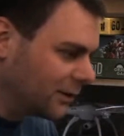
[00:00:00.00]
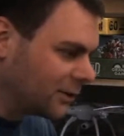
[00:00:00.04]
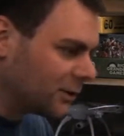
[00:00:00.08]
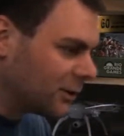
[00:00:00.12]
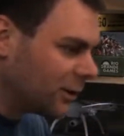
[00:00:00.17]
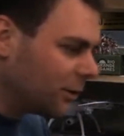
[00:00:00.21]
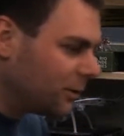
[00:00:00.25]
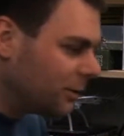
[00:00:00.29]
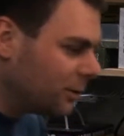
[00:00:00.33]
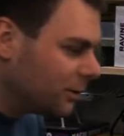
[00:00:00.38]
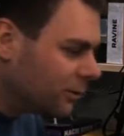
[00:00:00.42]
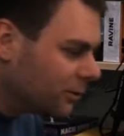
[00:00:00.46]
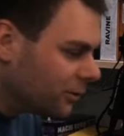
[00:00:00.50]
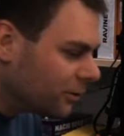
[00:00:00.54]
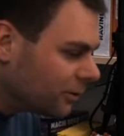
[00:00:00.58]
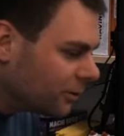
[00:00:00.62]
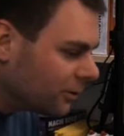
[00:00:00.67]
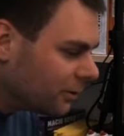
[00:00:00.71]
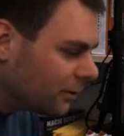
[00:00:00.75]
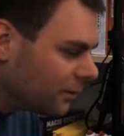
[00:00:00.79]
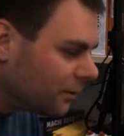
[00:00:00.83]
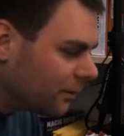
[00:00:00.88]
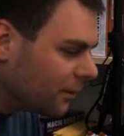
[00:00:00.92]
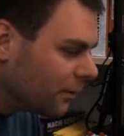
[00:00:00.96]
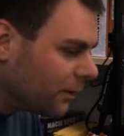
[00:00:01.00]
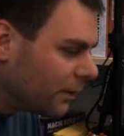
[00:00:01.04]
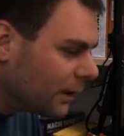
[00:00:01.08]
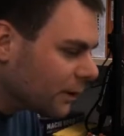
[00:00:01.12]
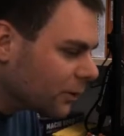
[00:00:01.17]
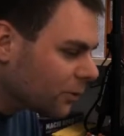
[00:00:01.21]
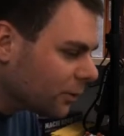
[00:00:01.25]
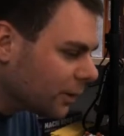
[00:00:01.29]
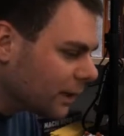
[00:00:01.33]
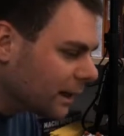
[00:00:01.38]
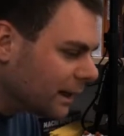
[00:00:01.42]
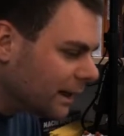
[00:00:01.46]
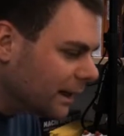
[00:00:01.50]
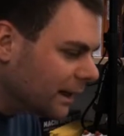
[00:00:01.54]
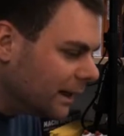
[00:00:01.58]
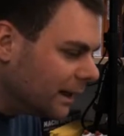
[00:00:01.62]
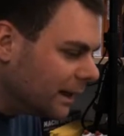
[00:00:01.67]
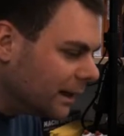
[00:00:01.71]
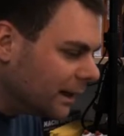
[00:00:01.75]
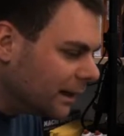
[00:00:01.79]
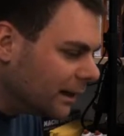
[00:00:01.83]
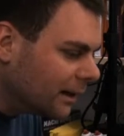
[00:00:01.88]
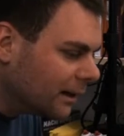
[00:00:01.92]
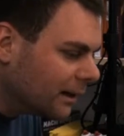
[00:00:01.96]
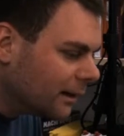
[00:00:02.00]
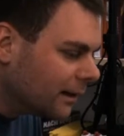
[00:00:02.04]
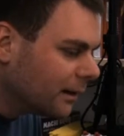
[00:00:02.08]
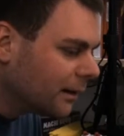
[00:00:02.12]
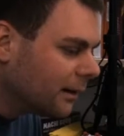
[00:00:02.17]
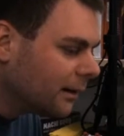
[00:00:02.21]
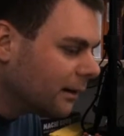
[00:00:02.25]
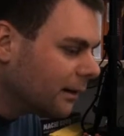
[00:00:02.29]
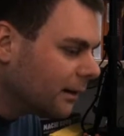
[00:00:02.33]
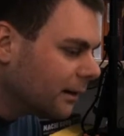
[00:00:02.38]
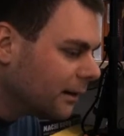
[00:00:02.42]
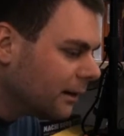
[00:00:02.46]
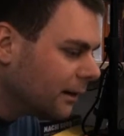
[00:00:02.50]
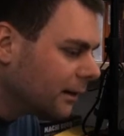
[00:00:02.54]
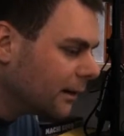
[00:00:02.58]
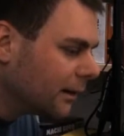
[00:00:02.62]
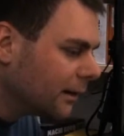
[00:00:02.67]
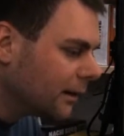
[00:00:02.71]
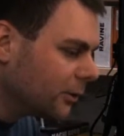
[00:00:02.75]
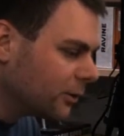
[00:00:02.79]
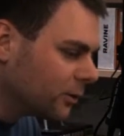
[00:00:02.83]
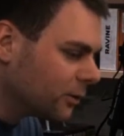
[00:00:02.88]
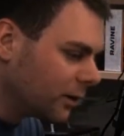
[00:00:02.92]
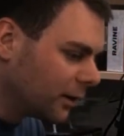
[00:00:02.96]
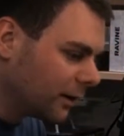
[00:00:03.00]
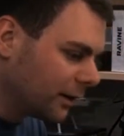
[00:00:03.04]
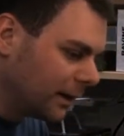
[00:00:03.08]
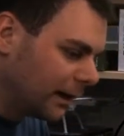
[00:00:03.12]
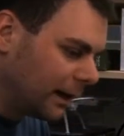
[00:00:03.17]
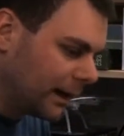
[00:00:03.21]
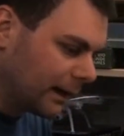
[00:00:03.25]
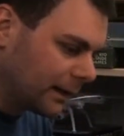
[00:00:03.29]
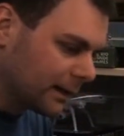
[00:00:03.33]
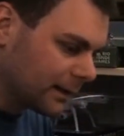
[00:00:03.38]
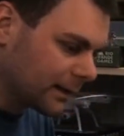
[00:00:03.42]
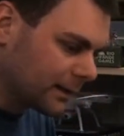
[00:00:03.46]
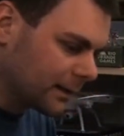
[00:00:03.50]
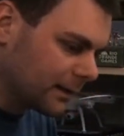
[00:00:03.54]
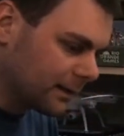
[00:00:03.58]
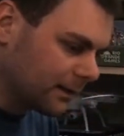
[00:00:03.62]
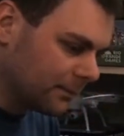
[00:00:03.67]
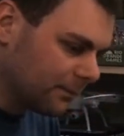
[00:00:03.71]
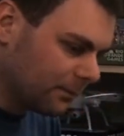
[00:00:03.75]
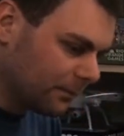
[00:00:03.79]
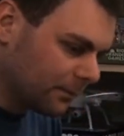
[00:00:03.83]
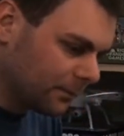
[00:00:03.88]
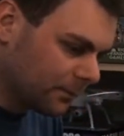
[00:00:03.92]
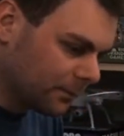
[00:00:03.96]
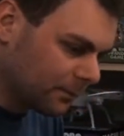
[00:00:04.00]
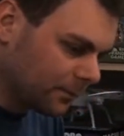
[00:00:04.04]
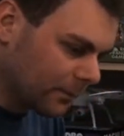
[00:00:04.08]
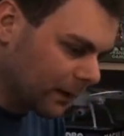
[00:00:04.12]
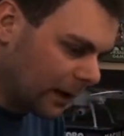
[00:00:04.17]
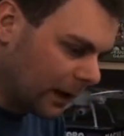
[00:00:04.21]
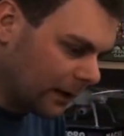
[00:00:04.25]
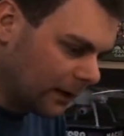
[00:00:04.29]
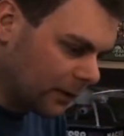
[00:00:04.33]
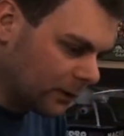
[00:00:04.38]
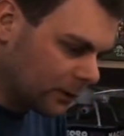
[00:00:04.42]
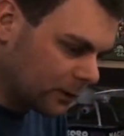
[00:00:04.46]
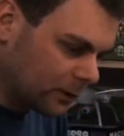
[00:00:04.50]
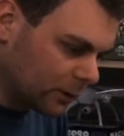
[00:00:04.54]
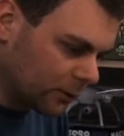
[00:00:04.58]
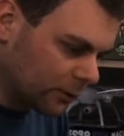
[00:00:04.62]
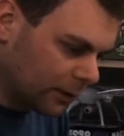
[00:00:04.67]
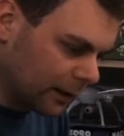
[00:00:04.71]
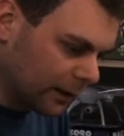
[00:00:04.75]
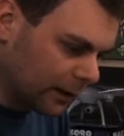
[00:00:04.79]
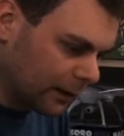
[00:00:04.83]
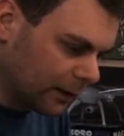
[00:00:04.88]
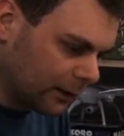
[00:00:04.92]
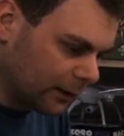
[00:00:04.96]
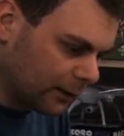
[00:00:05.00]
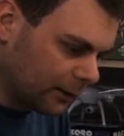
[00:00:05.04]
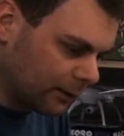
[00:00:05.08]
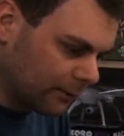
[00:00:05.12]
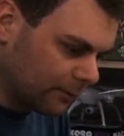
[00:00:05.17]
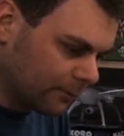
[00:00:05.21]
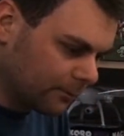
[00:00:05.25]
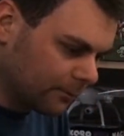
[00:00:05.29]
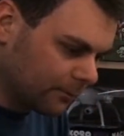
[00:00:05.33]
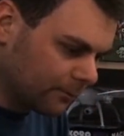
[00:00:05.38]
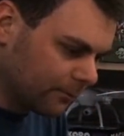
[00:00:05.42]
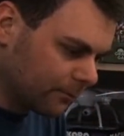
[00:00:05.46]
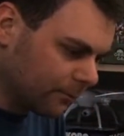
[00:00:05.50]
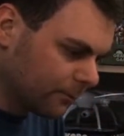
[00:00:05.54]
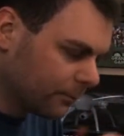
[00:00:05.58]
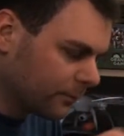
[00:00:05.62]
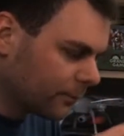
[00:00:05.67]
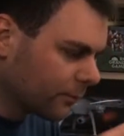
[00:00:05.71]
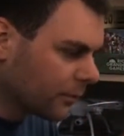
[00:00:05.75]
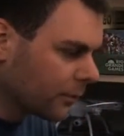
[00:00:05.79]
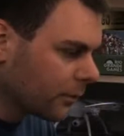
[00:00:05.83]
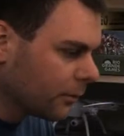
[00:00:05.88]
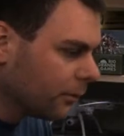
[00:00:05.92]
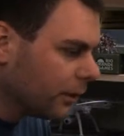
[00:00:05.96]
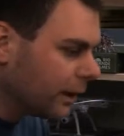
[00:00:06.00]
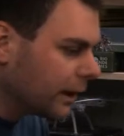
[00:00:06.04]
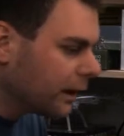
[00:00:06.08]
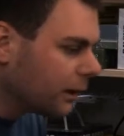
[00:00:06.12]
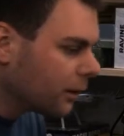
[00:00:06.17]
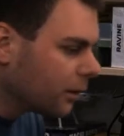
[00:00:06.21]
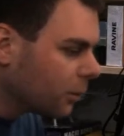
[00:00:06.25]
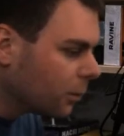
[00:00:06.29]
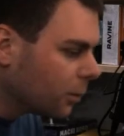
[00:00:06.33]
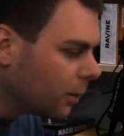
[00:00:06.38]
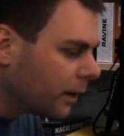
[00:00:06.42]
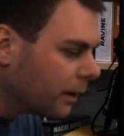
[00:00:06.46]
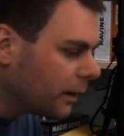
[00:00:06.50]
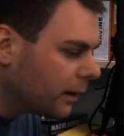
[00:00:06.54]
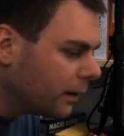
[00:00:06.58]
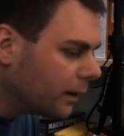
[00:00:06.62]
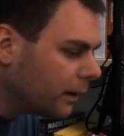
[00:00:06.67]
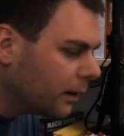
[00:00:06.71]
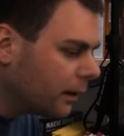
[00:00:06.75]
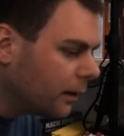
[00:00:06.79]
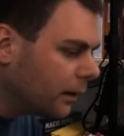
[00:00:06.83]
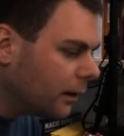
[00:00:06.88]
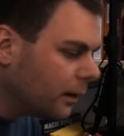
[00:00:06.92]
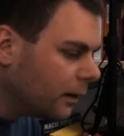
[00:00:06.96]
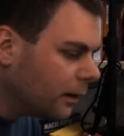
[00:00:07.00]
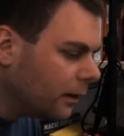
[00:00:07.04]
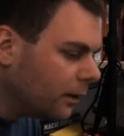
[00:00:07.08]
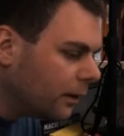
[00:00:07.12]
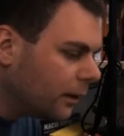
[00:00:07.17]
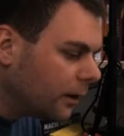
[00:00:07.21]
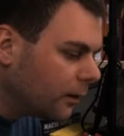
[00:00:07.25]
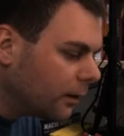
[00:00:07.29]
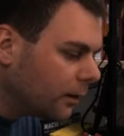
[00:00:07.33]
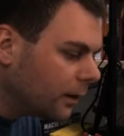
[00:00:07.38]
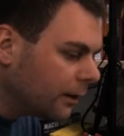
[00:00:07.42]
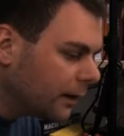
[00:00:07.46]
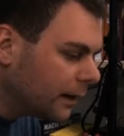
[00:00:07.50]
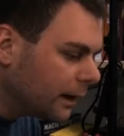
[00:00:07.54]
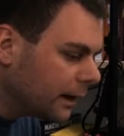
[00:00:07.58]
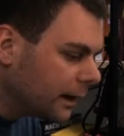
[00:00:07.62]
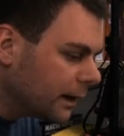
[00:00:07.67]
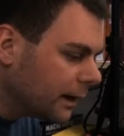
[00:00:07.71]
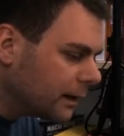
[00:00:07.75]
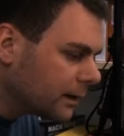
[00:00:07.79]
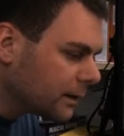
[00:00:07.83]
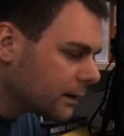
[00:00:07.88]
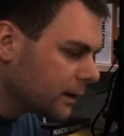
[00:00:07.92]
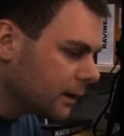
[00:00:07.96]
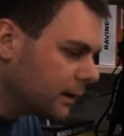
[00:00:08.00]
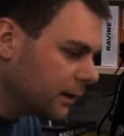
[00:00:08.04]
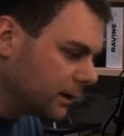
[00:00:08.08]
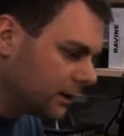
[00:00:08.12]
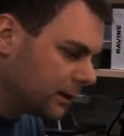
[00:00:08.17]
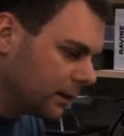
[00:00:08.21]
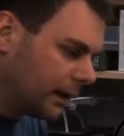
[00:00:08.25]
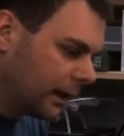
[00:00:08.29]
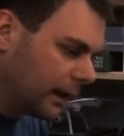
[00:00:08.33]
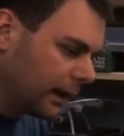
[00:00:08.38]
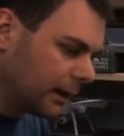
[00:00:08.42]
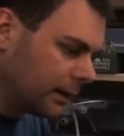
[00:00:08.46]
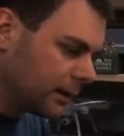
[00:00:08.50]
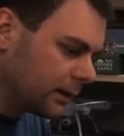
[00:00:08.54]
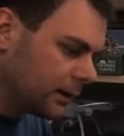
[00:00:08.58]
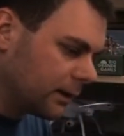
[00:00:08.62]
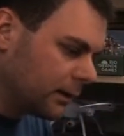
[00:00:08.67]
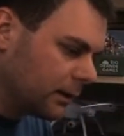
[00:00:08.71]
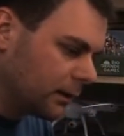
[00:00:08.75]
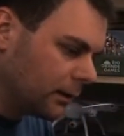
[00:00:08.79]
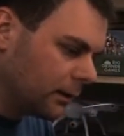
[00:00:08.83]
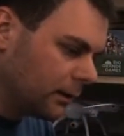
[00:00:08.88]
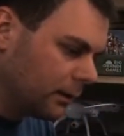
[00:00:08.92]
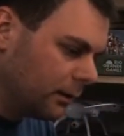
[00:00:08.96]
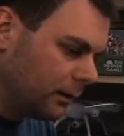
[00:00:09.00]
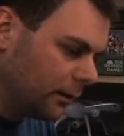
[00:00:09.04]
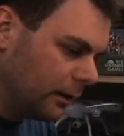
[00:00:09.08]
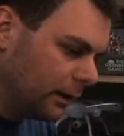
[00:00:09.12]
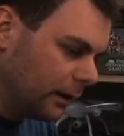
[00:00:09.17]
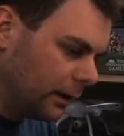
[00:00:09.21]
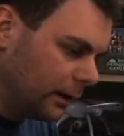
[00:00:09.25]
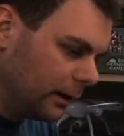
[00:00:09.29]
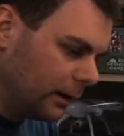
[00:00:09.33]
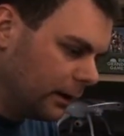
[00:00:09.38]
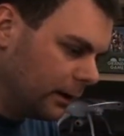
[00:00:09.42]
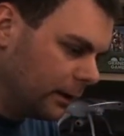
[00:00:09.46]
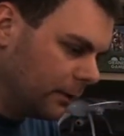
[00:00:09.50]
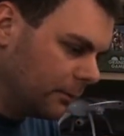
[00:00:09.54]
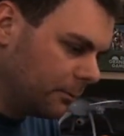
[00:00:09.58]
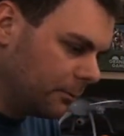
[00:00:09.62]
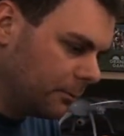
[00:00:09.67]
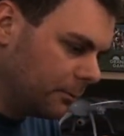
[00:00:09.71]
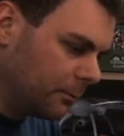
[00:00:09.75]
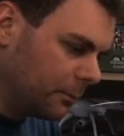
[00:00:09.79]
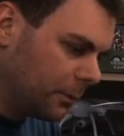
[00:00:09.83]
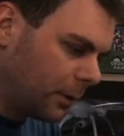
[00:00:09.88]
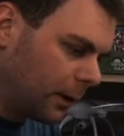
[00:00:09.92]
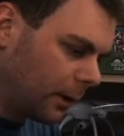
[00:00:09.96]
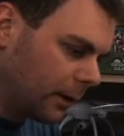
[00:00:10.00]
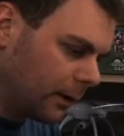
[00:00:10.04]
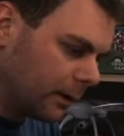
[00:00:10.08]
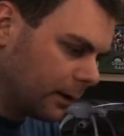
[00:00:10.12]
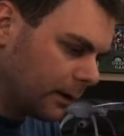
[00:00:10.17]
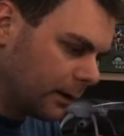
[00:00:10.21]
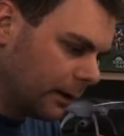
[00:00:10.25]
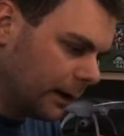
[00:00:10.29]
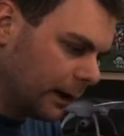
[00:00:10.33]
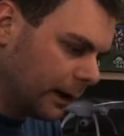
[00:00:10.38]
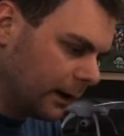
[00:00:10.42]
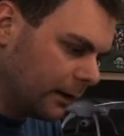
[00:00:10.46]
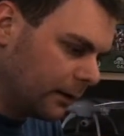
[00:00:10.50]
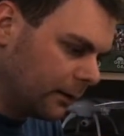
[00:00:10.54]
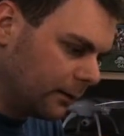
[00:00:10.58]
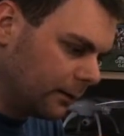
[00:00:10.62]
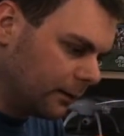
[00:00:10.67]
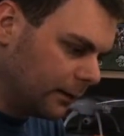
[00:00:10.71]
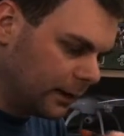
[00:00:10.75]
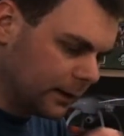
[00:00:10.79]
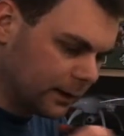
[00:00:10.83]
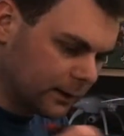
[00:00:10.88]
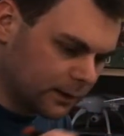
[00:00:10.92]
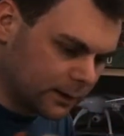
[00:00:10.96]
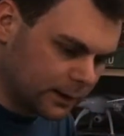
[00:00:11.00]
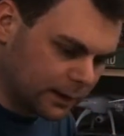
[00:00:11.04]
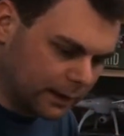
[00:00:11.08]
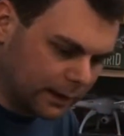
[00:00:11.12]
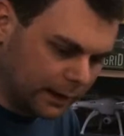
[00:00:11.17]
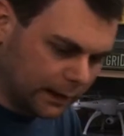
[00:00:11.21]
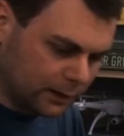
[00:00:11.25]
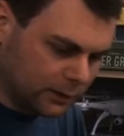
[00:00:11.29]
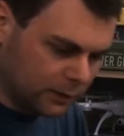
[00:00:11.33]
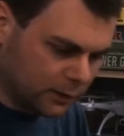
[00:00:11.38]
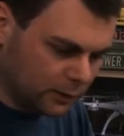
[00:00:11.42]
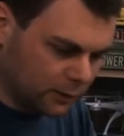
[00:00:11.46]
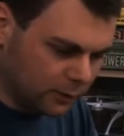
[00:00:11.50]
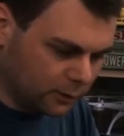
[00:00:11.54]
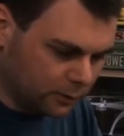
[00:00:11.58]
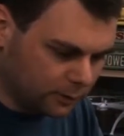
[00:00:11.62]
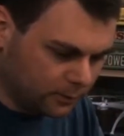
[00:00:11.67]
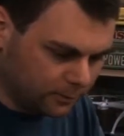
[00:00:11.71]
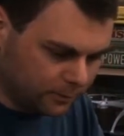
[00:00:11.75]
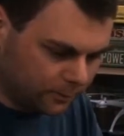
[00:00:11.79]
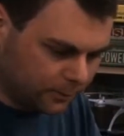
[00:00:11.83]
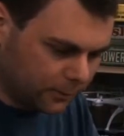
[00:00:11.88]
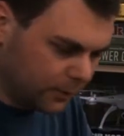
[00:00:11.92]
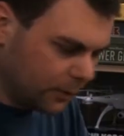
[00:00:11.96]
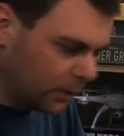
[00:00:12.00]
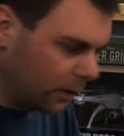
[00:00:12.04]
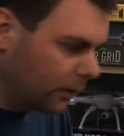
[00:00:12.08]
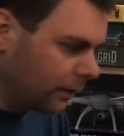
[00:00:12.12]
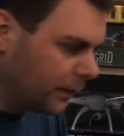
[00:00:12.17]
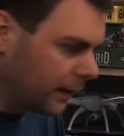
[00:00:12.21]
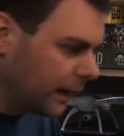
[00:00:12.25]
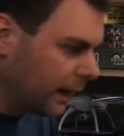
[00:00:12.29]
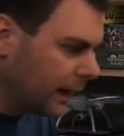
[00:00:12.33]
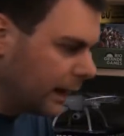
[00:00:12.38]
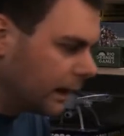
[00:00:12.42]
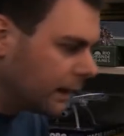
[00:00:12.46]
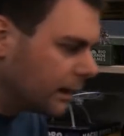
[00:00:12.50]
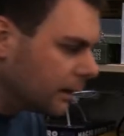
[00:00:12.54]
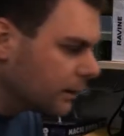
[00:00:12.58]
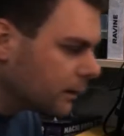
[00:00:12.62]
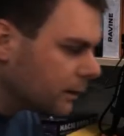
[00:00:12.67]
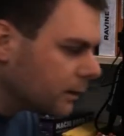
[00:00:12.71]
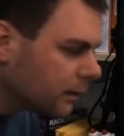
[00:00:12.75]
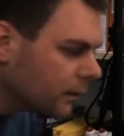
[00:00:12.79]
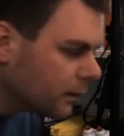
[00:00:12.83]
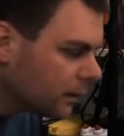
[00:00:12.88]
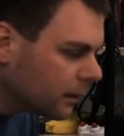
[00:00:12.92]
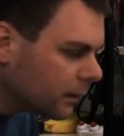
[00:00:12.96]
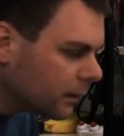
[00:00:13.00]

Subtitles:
So this ring key goes on next, and this is a regular one. The only thing is that the part that this connects to on the end